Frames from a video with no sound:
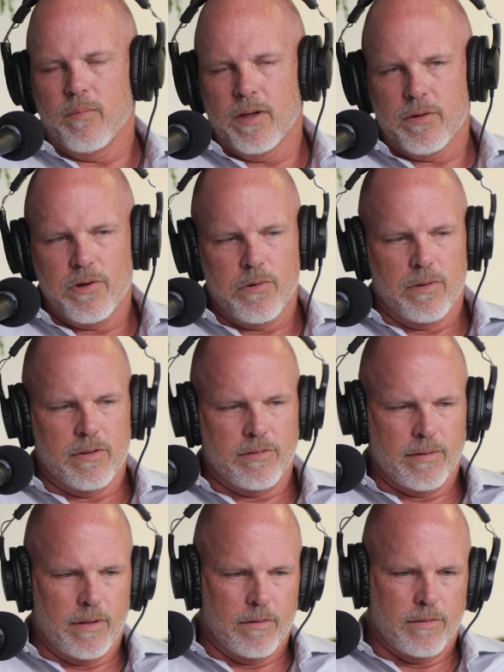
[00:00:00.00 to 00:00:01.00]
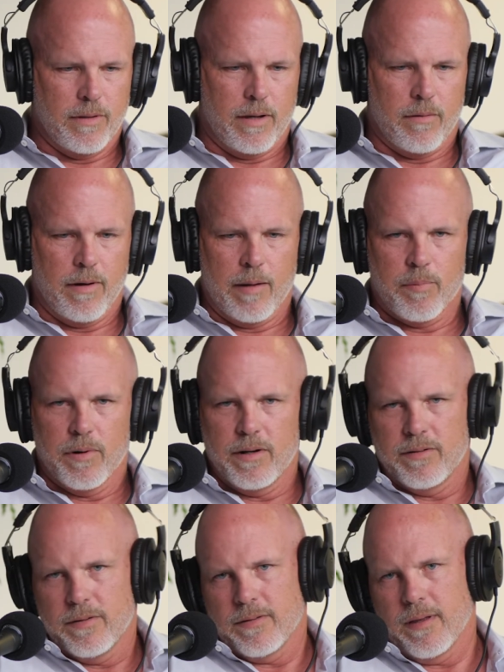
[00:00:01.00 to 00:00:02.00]
whether you're on the sales side or
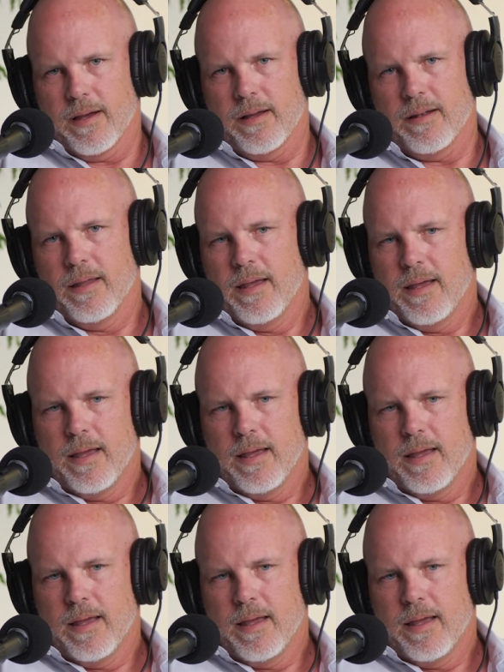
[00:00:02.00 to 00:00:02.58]
operations side,